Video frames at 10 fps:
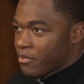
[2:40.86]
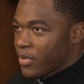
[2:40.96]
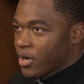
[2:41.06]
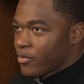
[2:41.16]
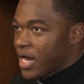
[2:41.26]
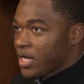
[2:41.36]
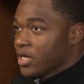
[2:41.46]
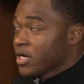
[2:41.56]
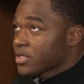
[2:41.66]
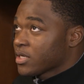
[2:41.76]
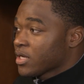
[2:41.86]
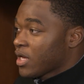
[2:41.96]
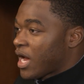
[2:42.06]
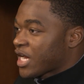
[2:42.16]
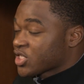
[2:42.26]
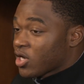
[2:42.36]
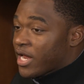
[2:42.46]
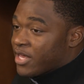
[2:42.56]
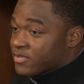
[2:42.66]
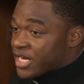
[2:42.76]
But when I looked, I saw
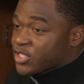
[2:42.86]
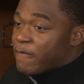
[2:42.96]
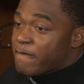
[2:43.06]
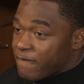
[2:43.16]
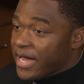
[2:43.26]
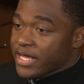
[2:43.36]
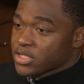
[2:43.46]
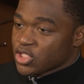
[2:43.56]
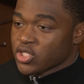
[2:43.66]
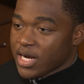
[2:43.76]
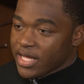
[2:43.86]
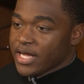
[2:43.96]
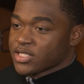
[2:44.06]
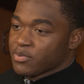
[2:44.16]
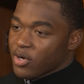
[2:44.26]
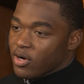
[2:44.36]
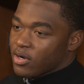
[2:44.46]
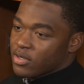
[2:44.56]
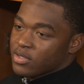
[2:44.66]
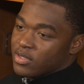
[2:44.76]
that he was actually fighting to try to catch the
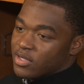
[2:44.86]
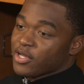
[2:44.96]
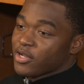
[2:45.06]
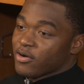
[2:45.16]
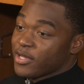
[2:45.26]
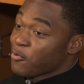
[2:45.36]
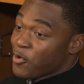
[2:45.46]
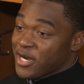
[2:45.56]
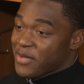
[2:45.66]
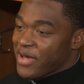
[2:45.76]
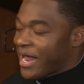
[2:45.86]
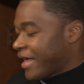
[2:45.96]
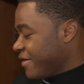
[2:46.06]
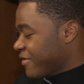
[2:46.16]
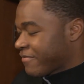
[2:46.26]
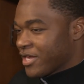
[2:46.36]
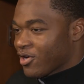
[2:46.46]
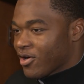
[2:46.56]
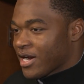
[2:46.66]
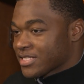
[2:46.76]
ball. You know, he wanted it back. Even after he
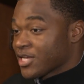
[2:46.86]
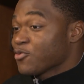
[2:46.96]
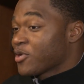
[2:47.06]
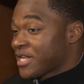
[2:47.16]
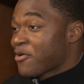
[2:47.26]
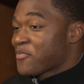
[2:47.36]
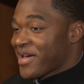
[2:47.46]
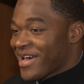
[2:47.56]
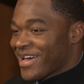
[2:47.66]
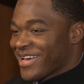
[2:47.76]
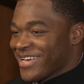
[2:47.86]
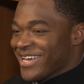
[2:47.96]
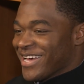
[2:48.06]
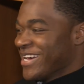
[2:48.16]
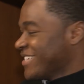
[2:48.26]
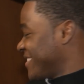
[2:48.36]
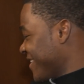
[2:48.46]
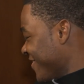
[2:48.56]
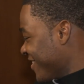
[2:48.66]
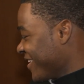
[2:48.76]
caught it, I said, you wanted that one bad.
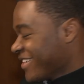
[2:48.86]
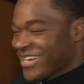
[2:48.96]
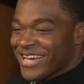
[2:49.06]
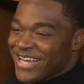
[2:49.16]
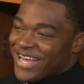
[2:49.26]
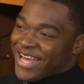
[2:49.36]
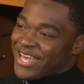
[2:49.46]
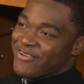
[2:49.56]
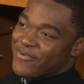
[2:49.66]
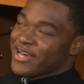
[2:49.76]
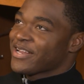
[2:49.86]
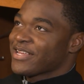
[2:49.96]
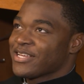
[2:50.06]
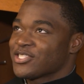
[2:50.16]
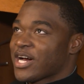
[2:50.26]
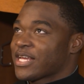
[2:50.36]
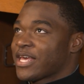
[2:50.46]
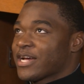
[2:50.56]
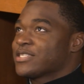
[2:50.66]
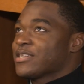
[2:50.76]
So he tried to
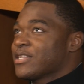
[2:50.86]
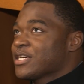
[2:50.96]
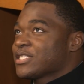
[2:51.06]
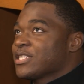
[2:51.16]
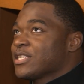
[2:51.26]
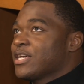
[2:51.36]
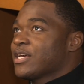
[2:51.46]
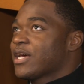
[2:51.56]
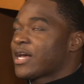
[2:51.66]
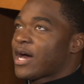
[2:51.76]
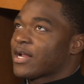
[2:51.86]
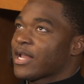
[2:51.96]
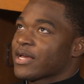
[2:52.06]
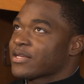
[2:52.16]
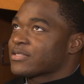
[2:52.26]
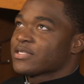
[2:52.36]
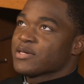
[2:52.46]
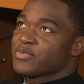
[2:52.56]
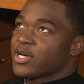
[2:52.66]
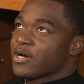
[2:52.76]
catch it initially. It kind of like
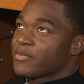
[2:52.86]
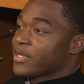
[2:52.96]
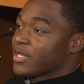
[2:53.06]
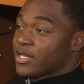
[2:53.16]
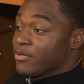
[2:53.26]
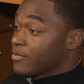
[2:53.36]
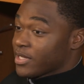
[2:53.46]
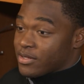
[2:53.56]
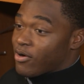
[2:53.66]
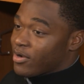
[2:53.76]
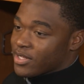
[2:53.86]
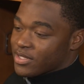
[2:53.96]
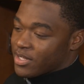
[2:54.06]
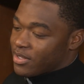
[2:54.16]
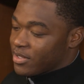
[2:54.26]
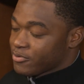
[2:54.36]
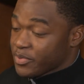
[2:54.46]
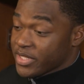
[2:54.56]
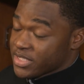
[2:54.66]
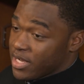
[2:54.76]
slipped up, and then he went and caught it. It was a
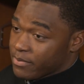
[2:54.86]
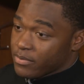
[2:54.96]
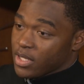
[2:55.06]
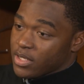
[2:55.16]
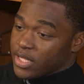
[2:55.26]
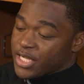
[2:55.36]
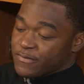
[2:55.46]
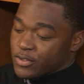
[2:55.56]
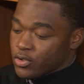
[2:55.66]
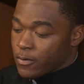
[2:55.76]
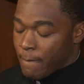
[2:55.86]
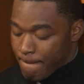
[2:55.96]
big time catch for sure.